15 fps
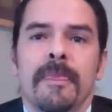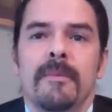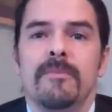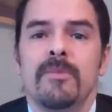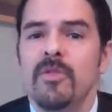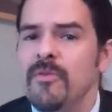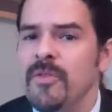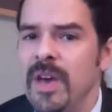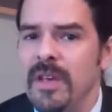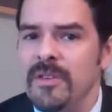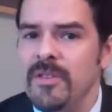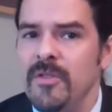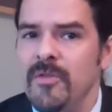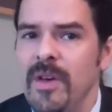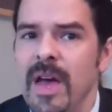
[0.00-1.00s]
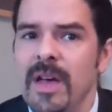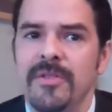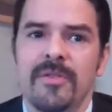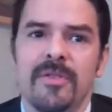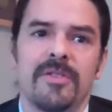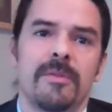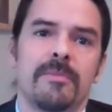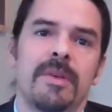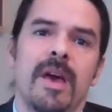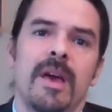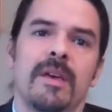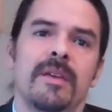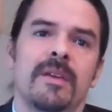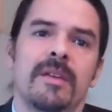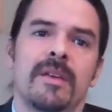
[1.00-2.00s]
move cases faster in
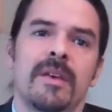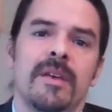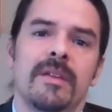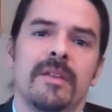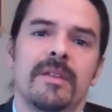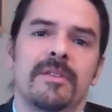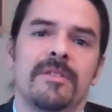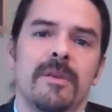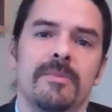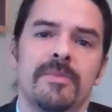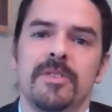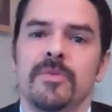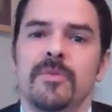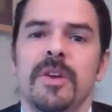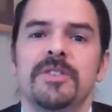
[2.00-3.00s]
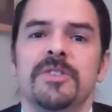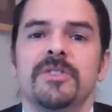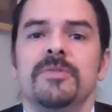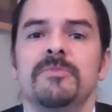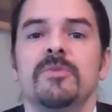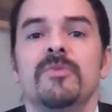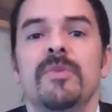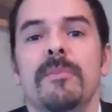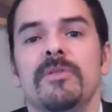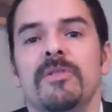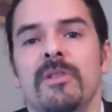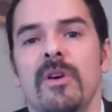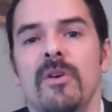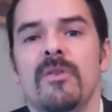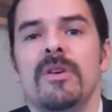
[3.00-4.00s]
some situations, and move them
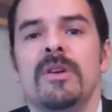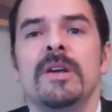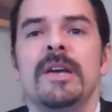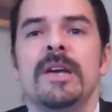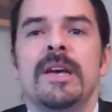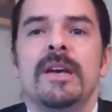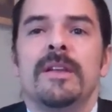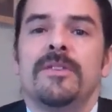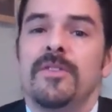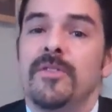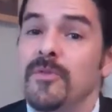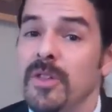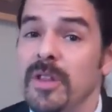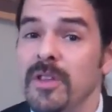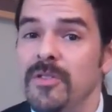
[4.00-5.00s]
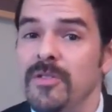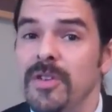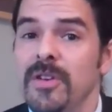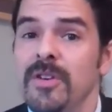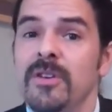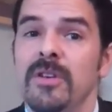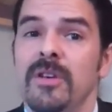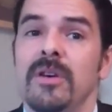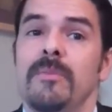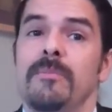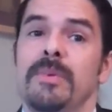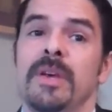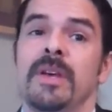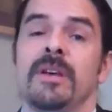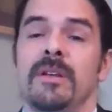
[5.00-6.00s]
slower, there's really still a
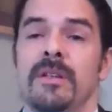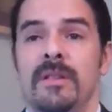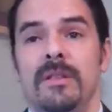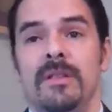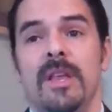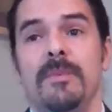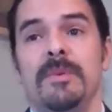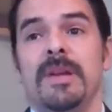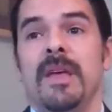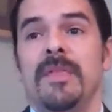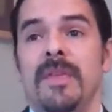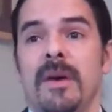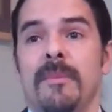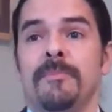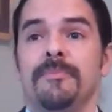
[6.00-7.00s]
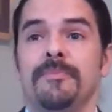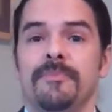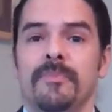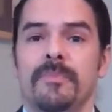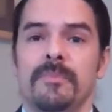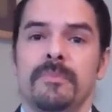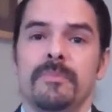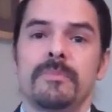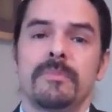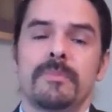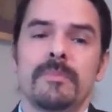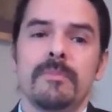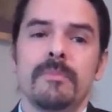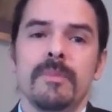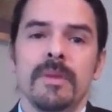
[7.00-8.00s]
big limit on them
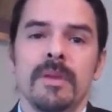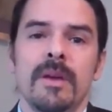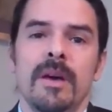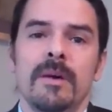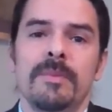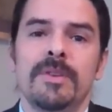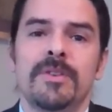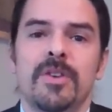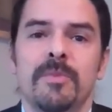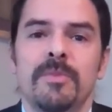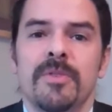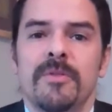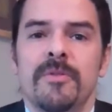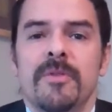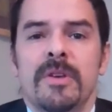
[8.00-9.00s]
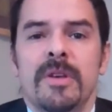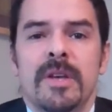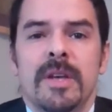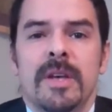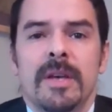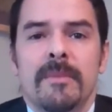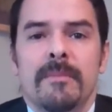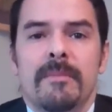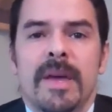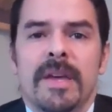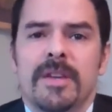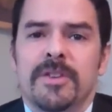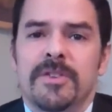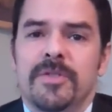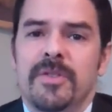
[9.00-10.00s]
in terms of
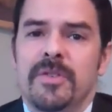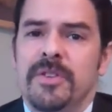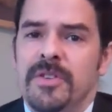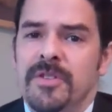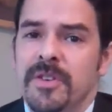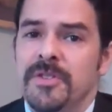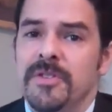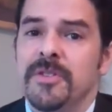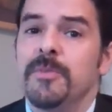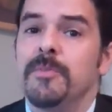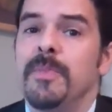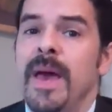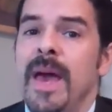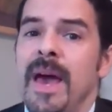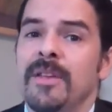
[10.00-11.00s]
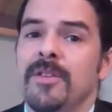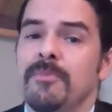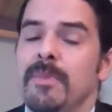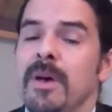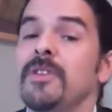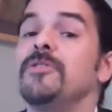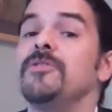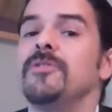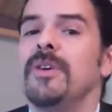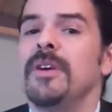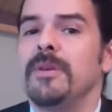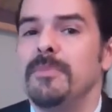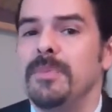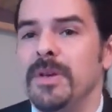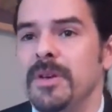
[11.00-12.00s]
making sure their decisions pass muster on
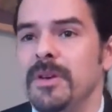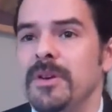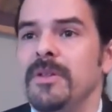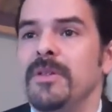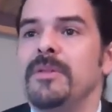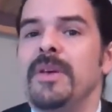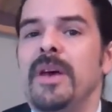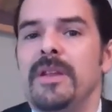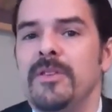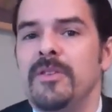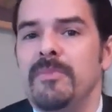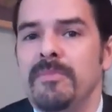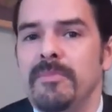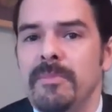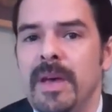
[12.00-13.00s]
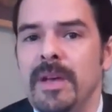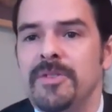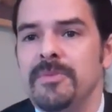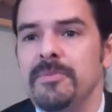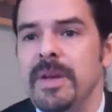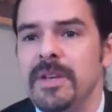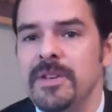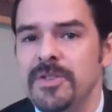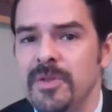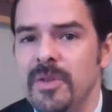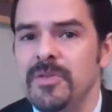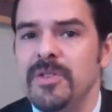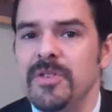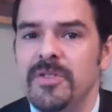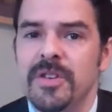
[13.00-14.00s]
appeal. That is, making sure
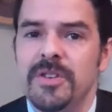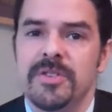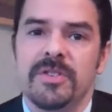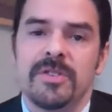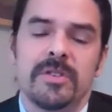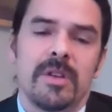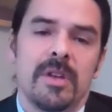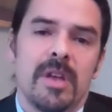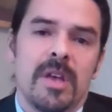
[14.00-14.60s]
those decisions